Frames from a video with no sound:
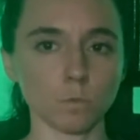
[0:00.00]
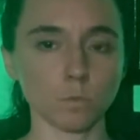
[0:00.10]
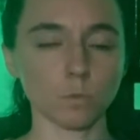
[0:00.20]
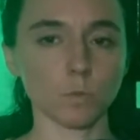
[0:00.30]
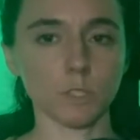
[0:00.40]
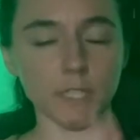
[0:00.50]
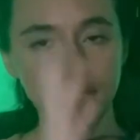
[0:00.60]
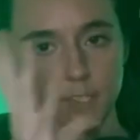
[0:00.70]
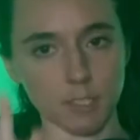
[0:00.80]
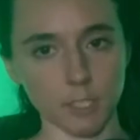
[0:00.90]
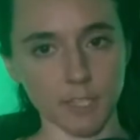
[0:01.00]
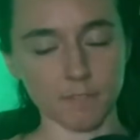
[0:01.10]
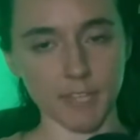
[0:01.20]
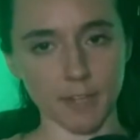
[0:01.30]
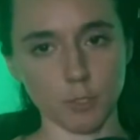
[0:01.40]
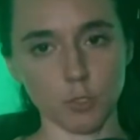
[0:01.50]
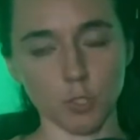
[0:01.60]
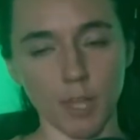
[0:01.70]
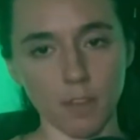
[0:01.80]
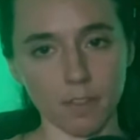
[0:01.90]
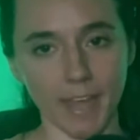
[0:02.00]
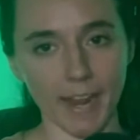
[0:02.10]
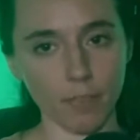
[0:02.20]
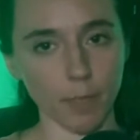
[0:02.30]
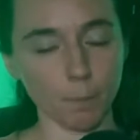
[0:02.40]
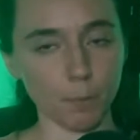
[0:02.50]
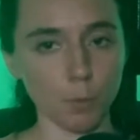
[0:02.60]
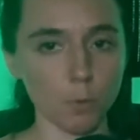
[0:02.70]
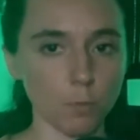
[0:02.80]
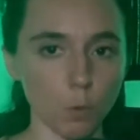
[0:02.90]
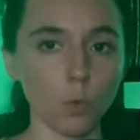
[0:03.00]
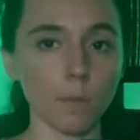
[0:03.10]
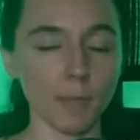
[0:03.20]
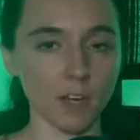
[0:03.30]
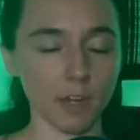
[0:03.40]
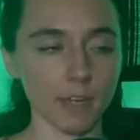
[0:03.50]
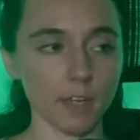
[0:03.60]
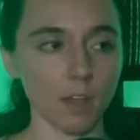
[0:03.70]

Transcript: these sleeve tattoos and that had like beautiful women on it.